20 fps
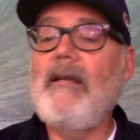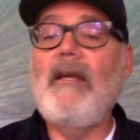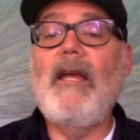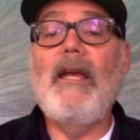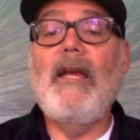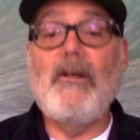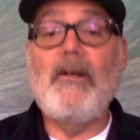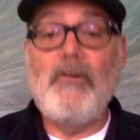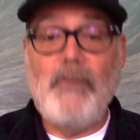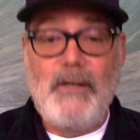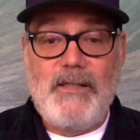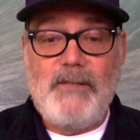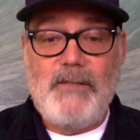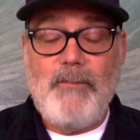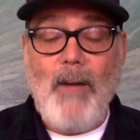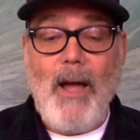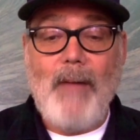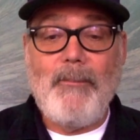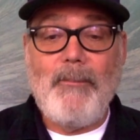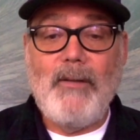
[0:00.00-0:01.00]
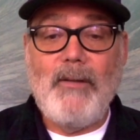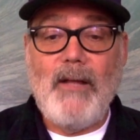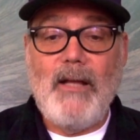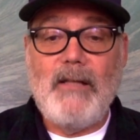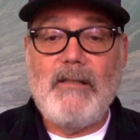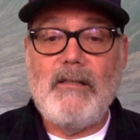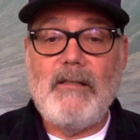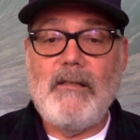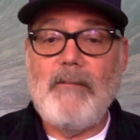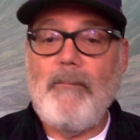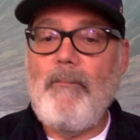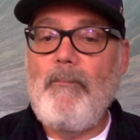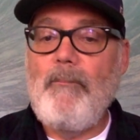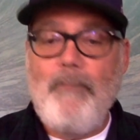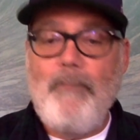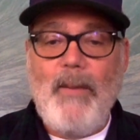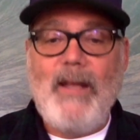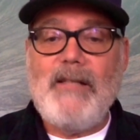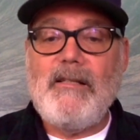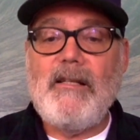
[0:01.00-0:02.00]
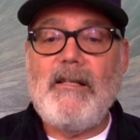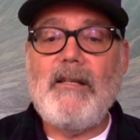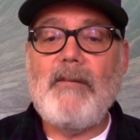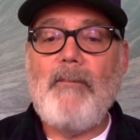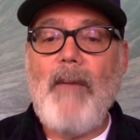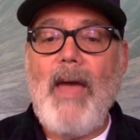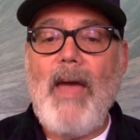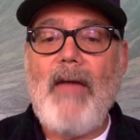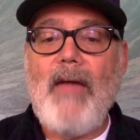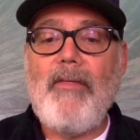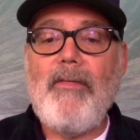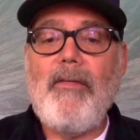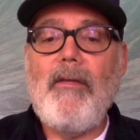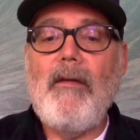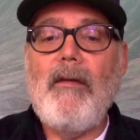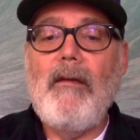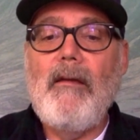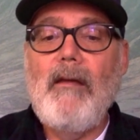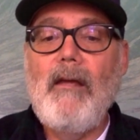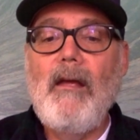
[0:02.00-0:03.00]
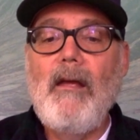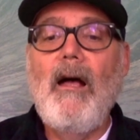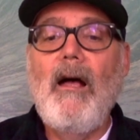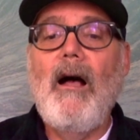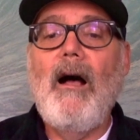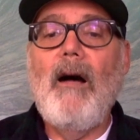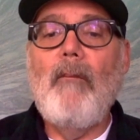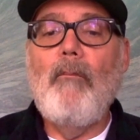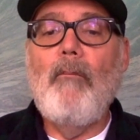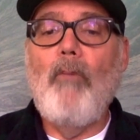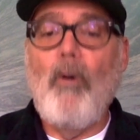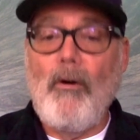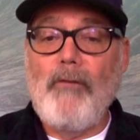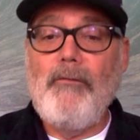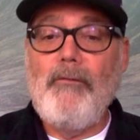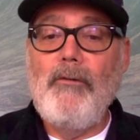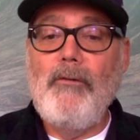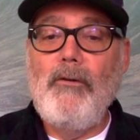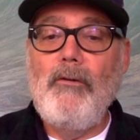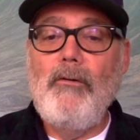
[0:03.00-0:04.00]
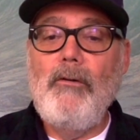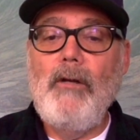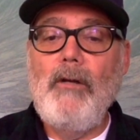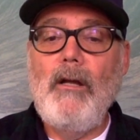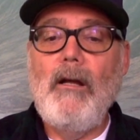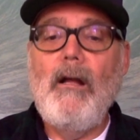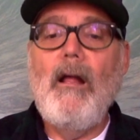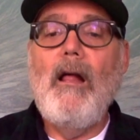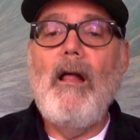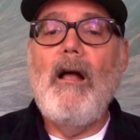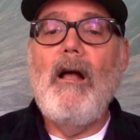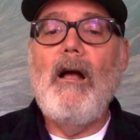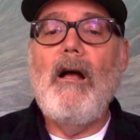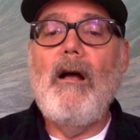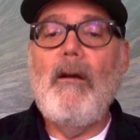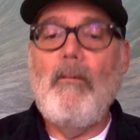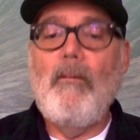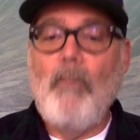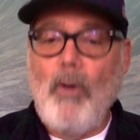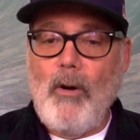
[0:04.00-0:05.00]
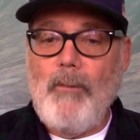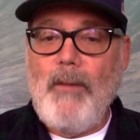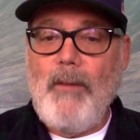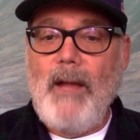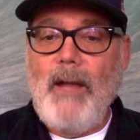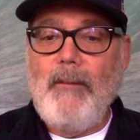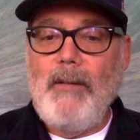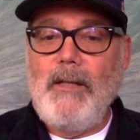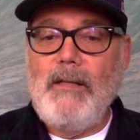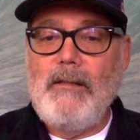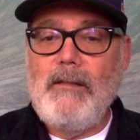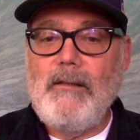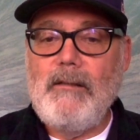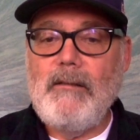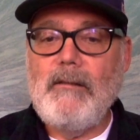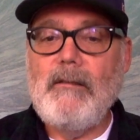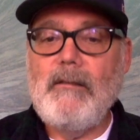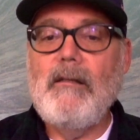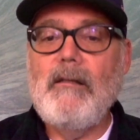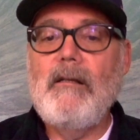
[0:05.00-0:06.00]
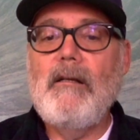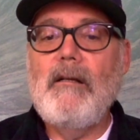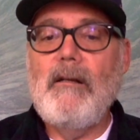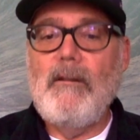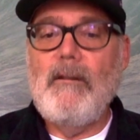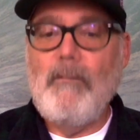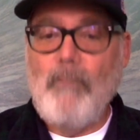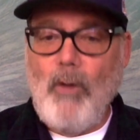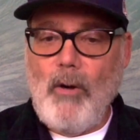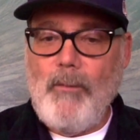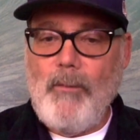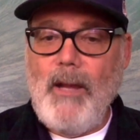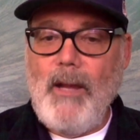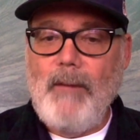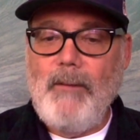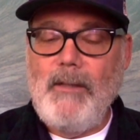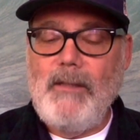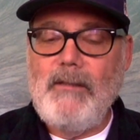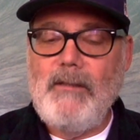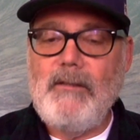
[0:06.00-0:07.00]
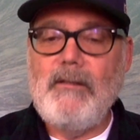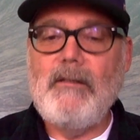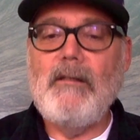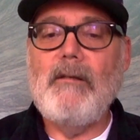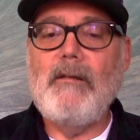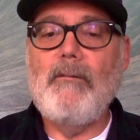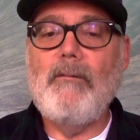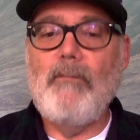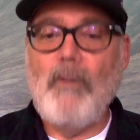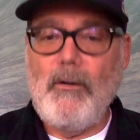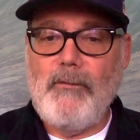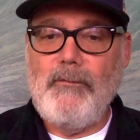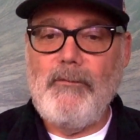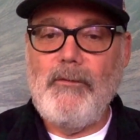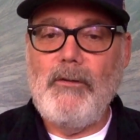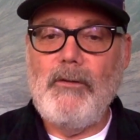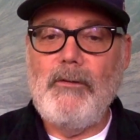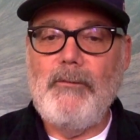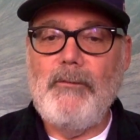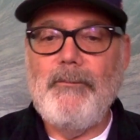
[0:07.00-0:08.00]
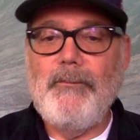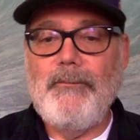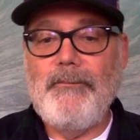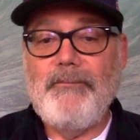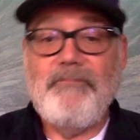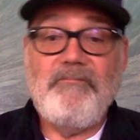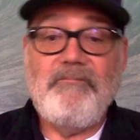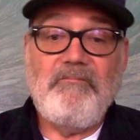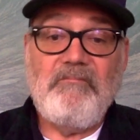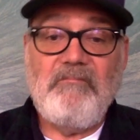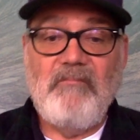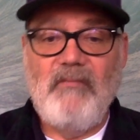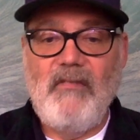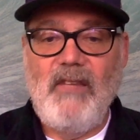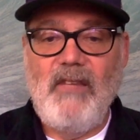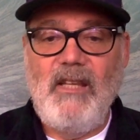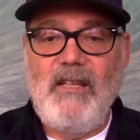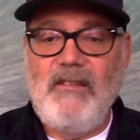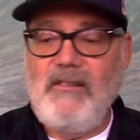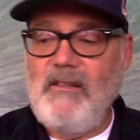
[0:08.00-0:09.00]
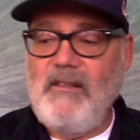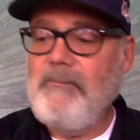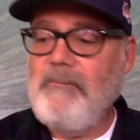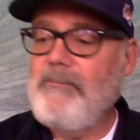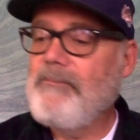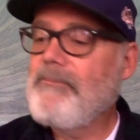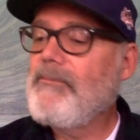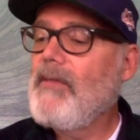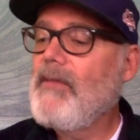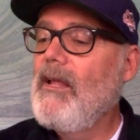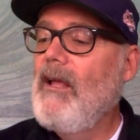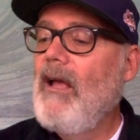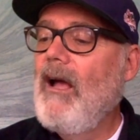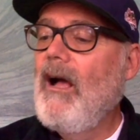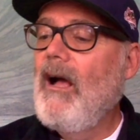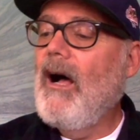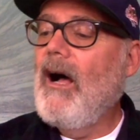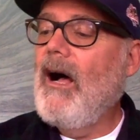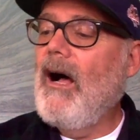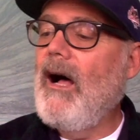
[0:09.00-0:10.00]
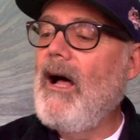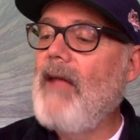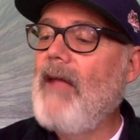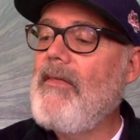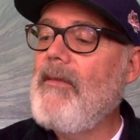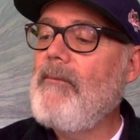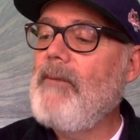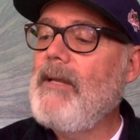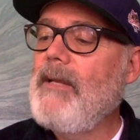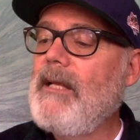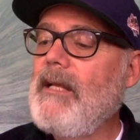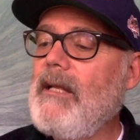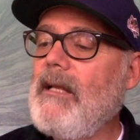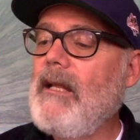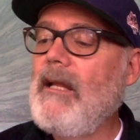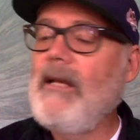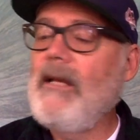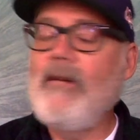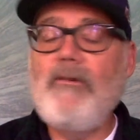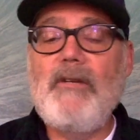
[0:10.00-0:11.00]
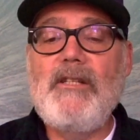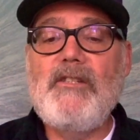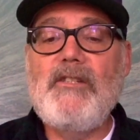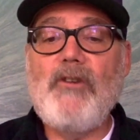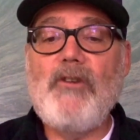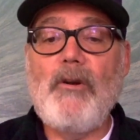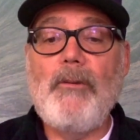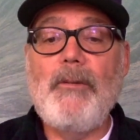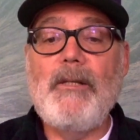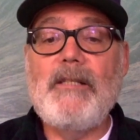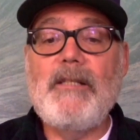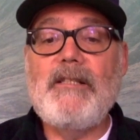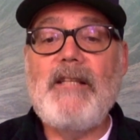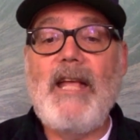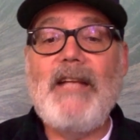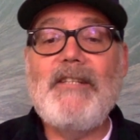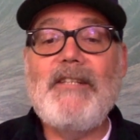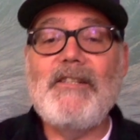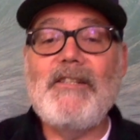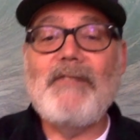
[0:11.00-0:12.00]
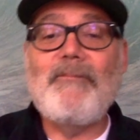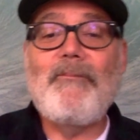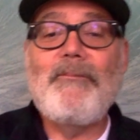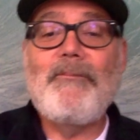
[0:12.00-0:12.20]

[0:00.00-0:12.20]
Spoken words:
increased population. Basic math: more food, more babies, more babies, more food. Easy. Then we get increased urbanization.